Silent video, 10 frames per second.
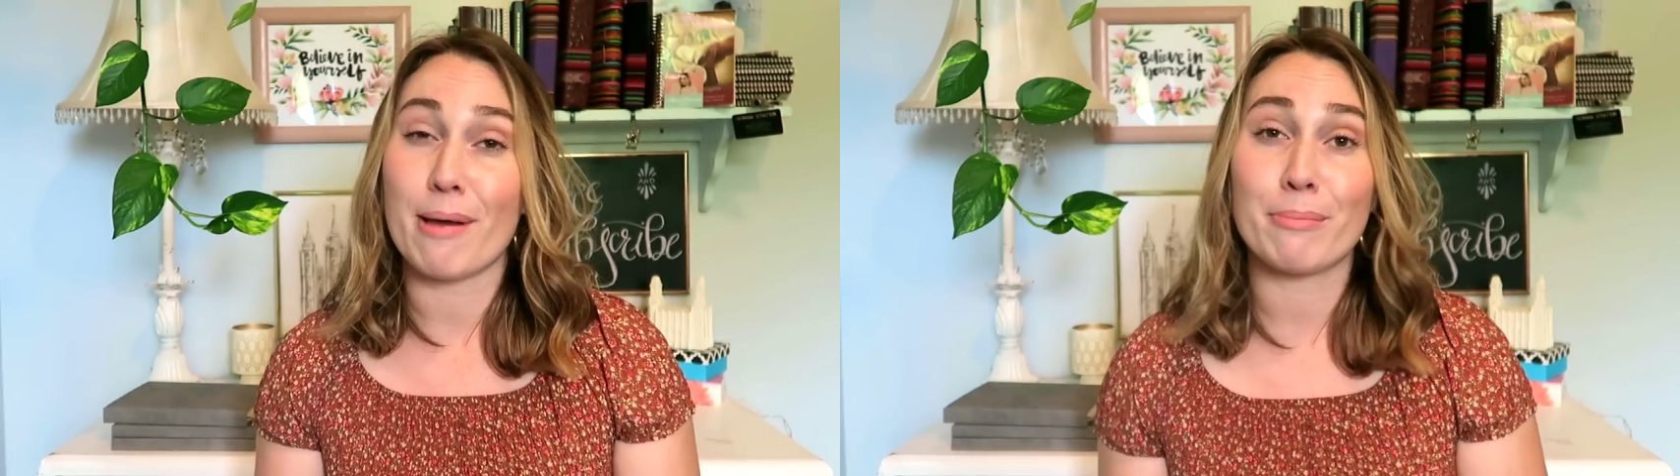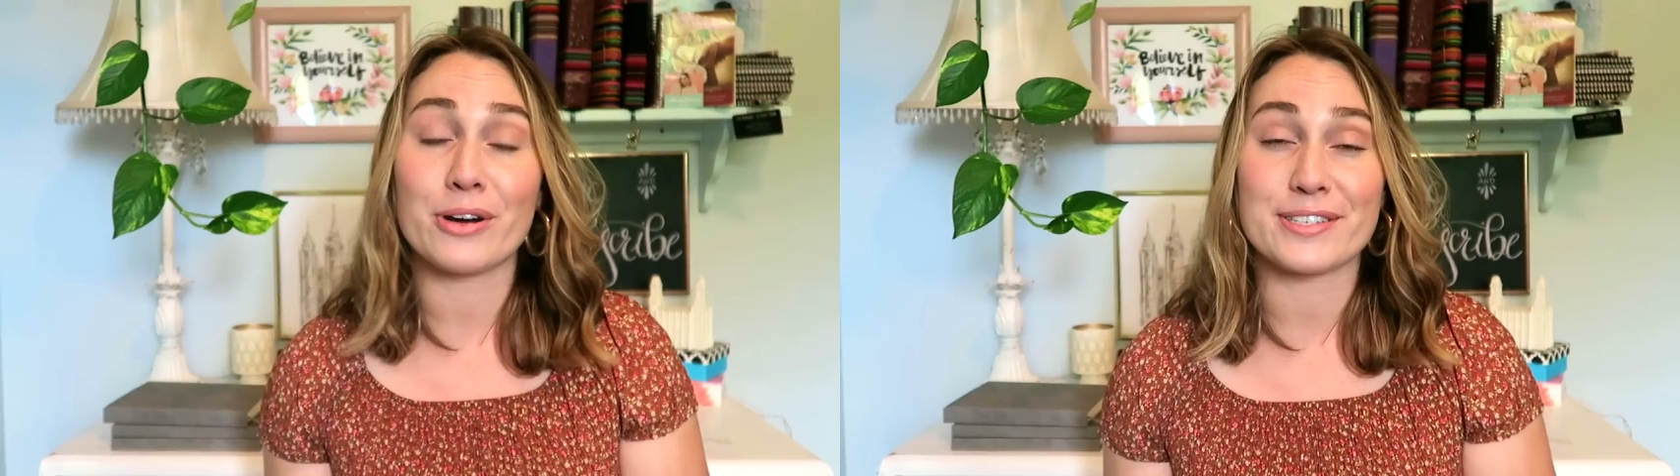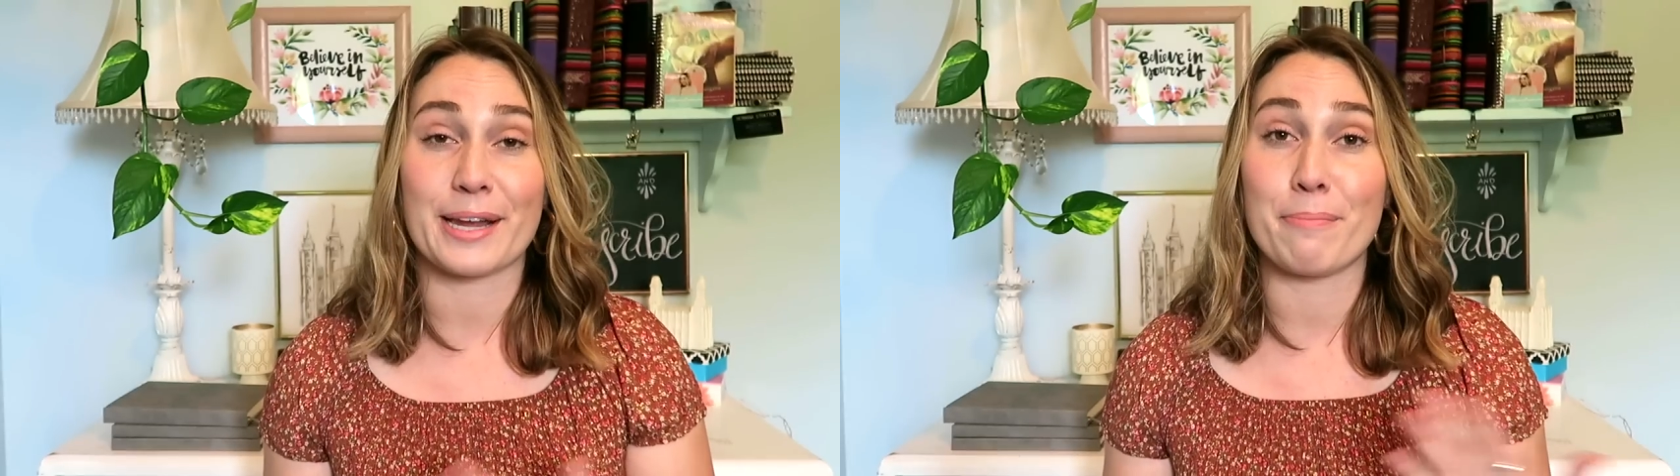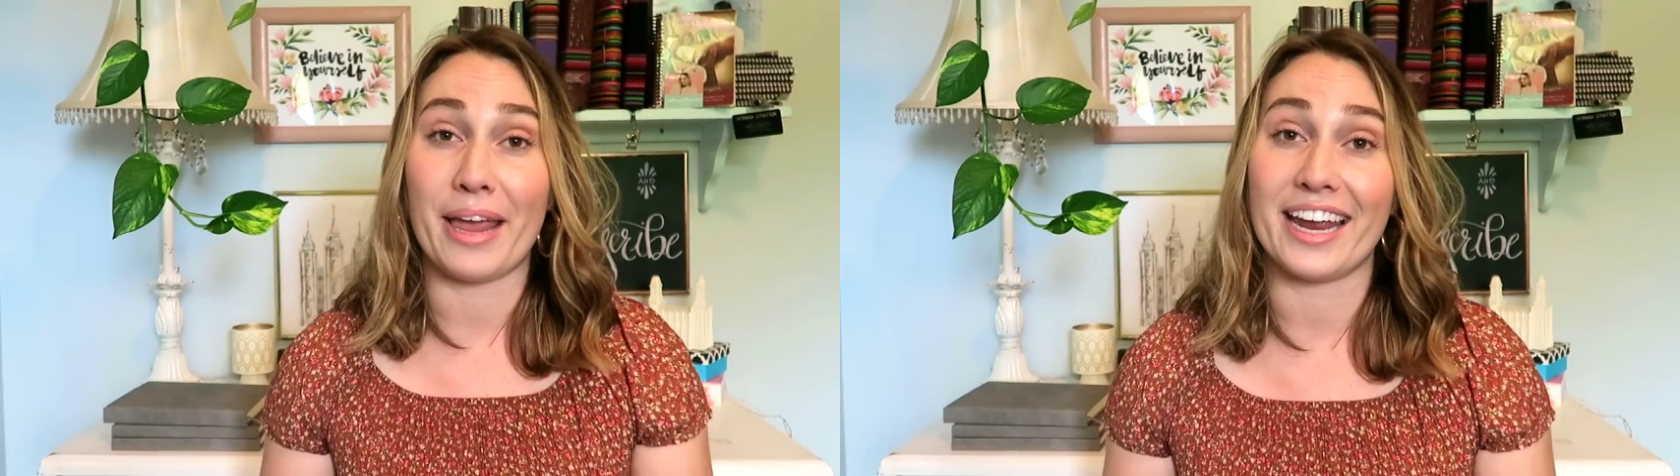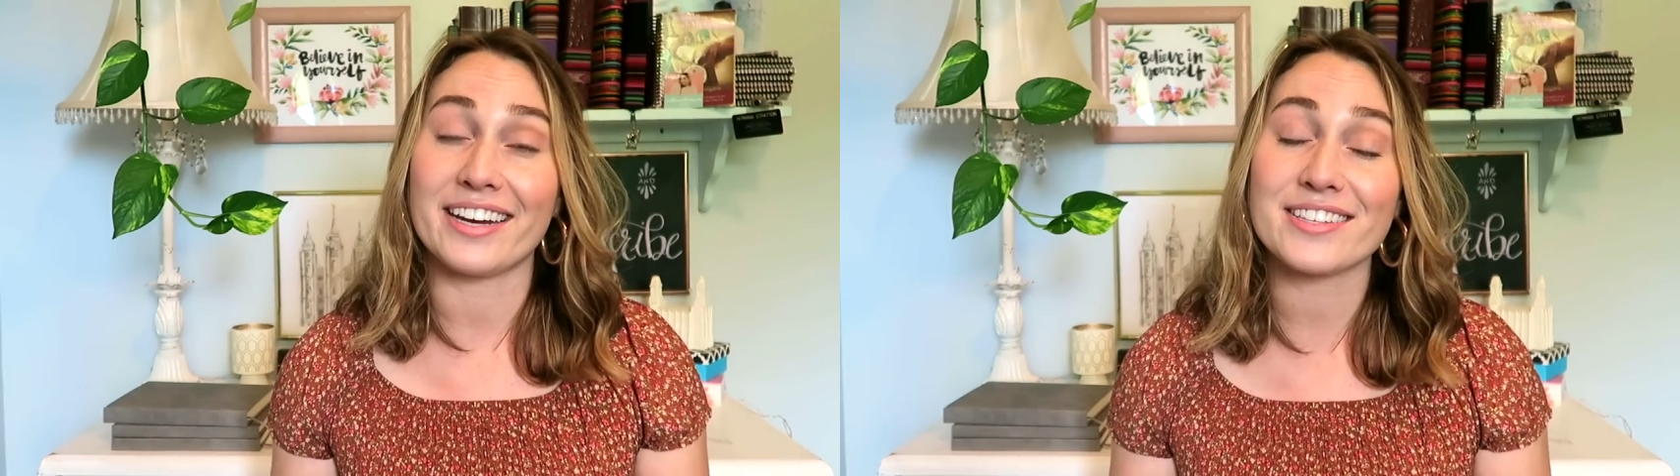members and
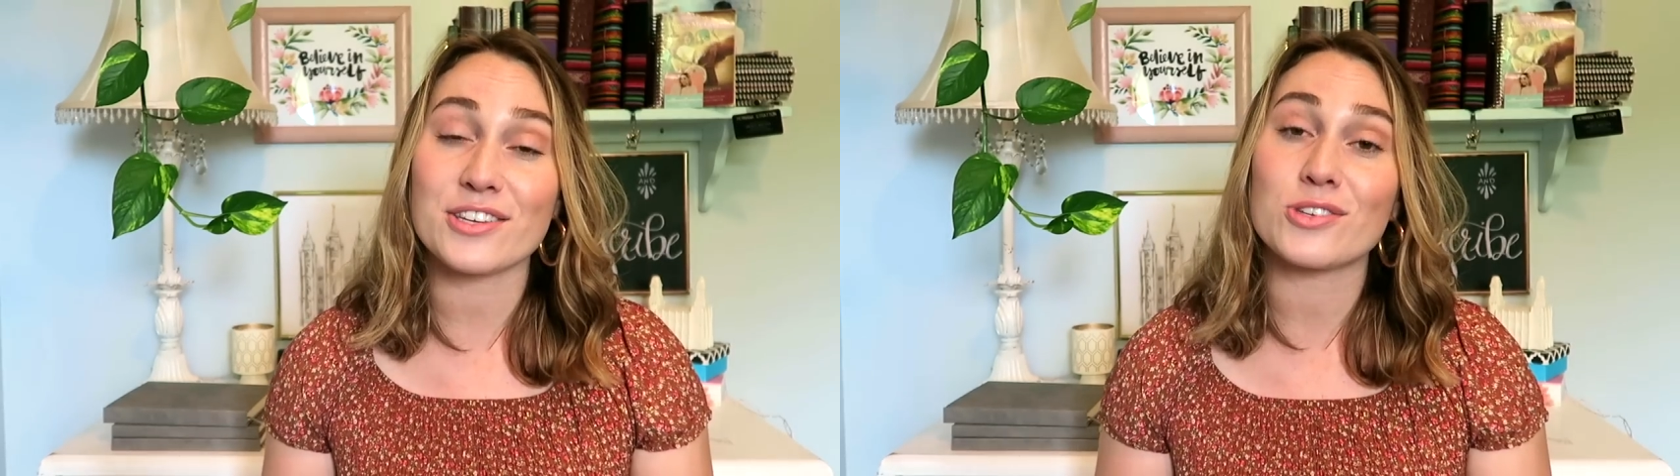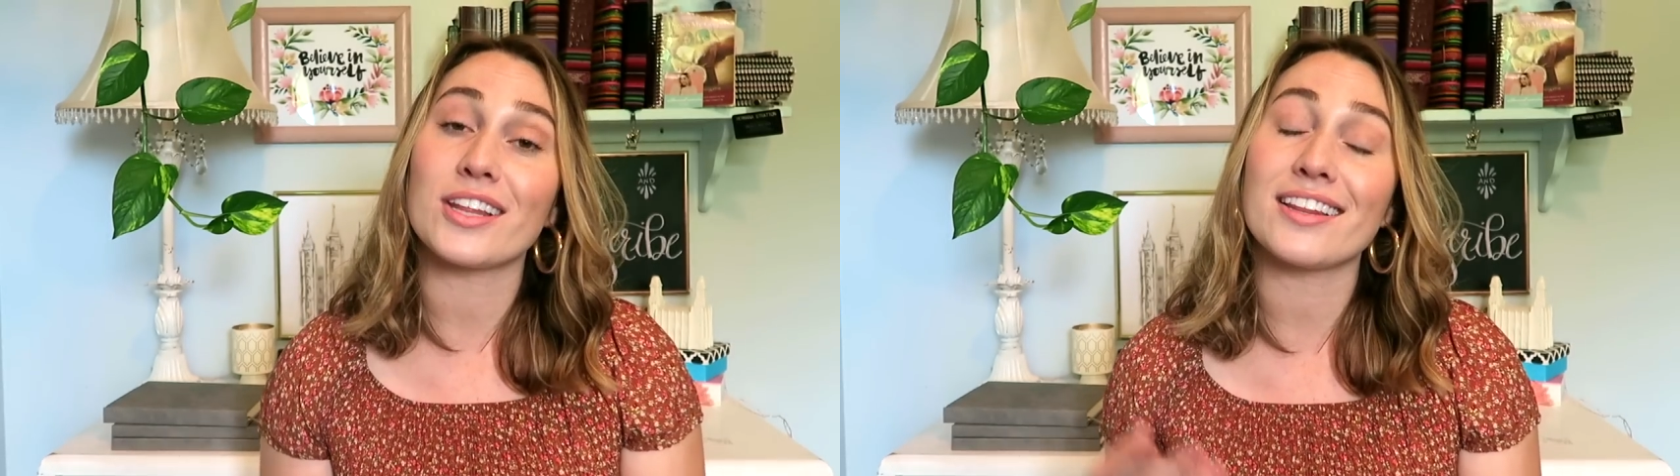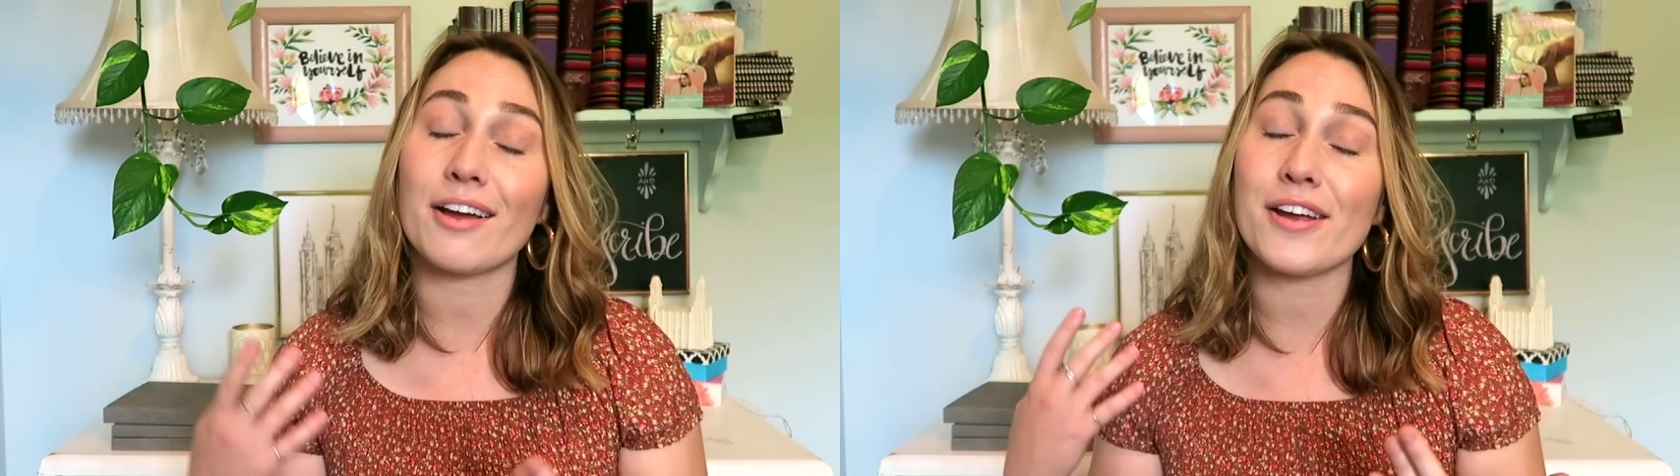companions so that,